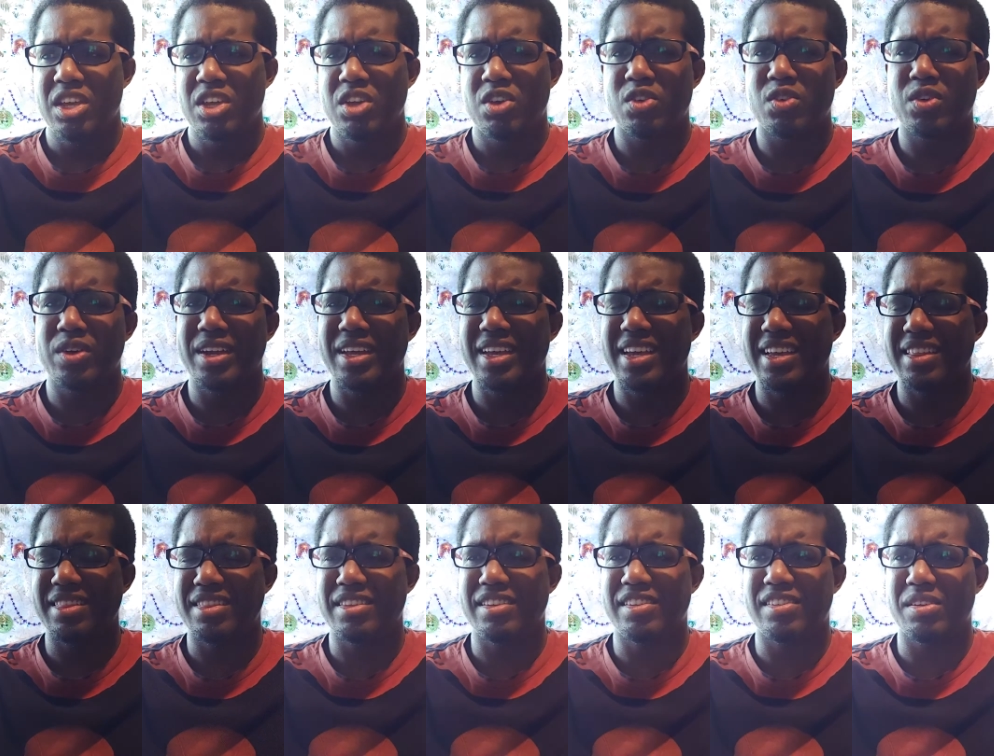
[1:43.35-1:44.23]
You're going
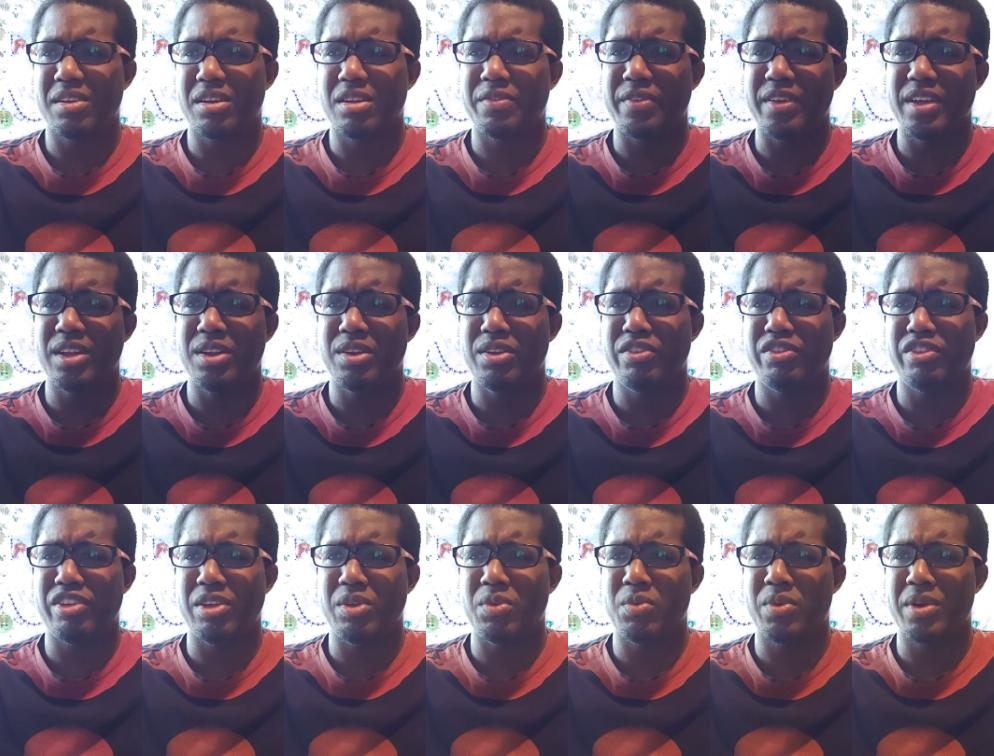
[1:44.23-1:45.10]
to get this sort of
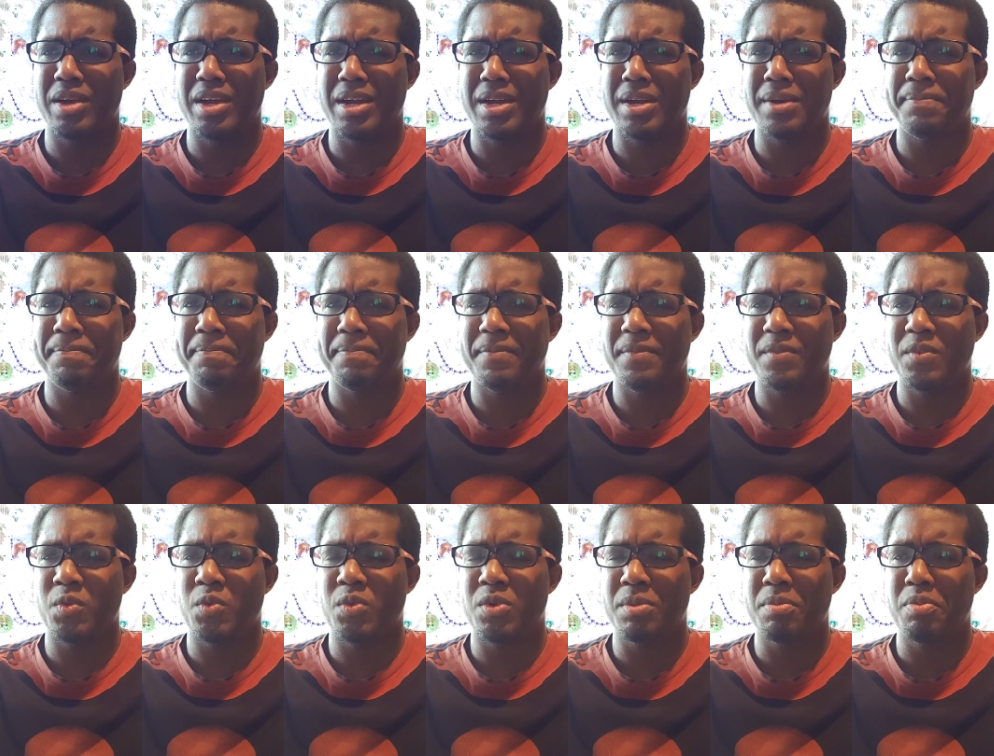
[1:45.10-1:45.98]
energy where
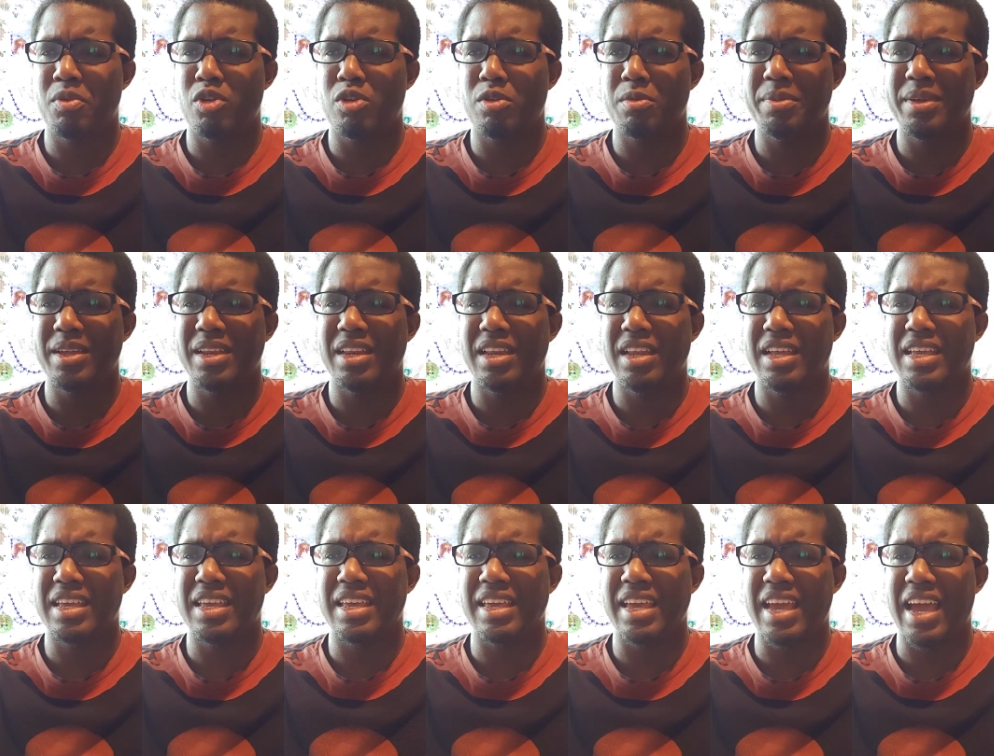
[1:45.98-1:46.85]
we're going to be
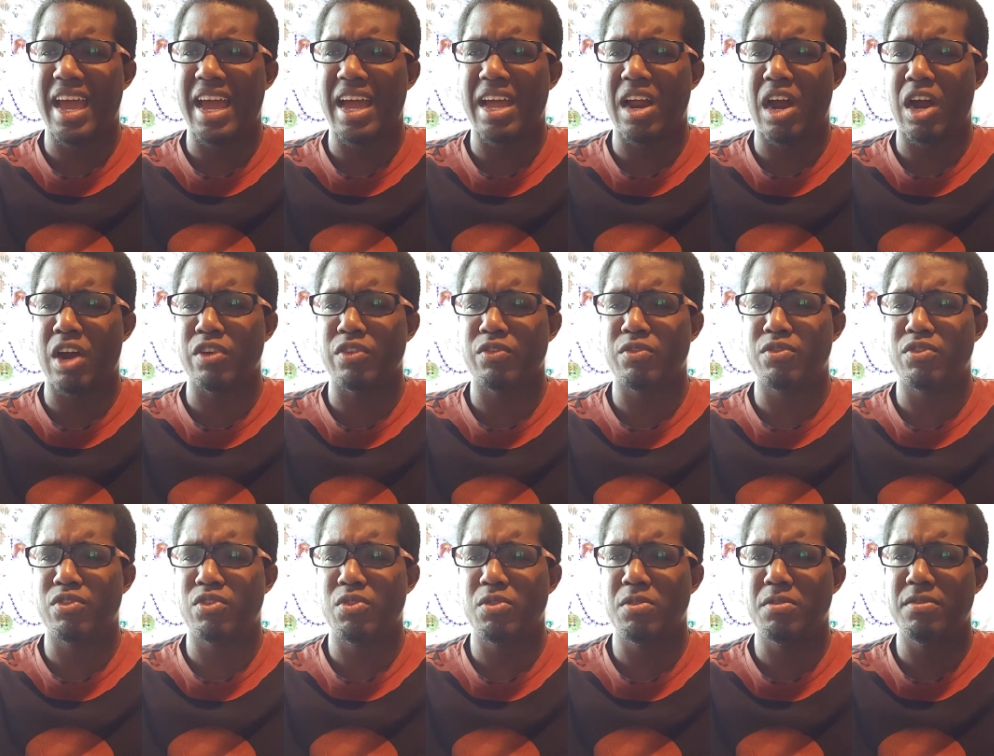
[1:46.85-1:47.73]
looking at our
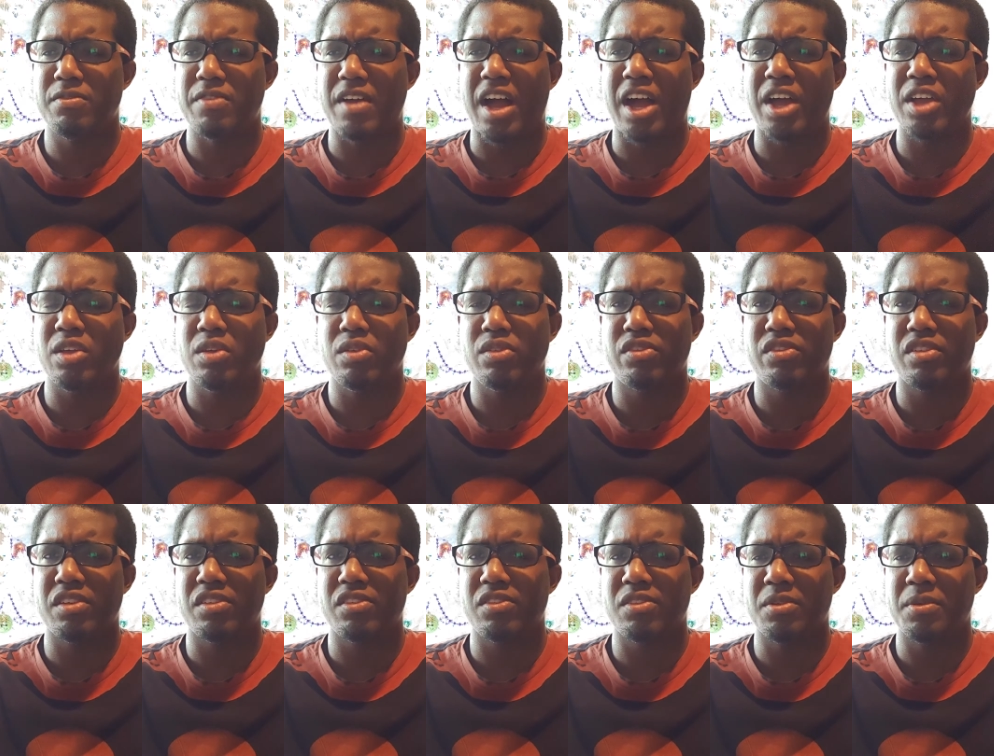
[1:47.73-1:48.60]
true value
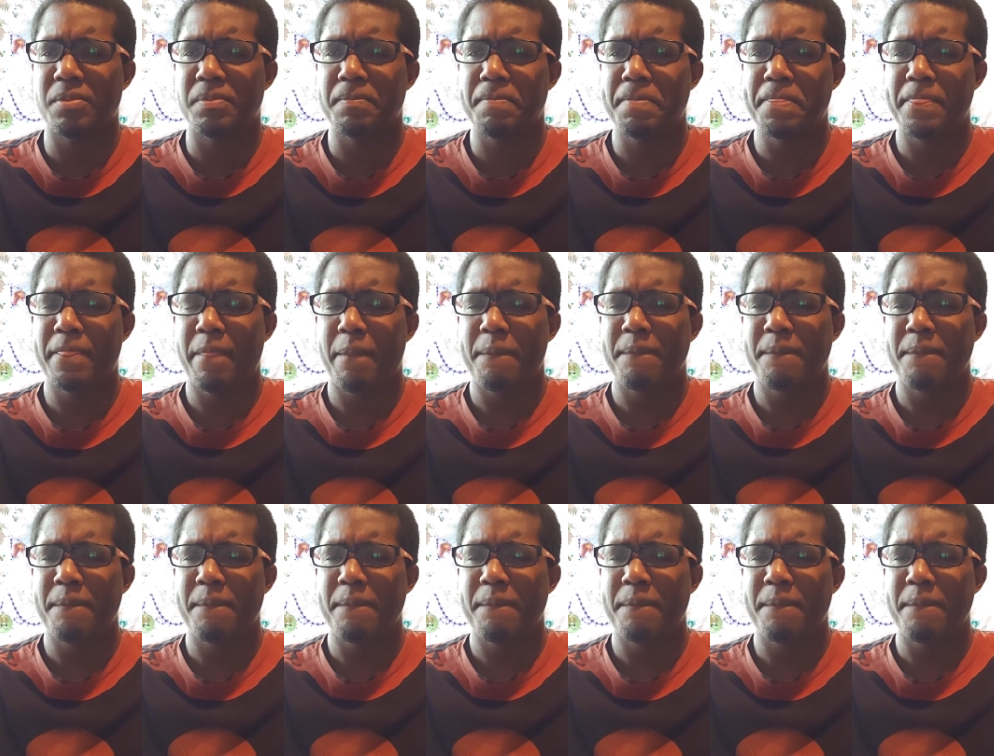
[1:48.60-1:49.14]
system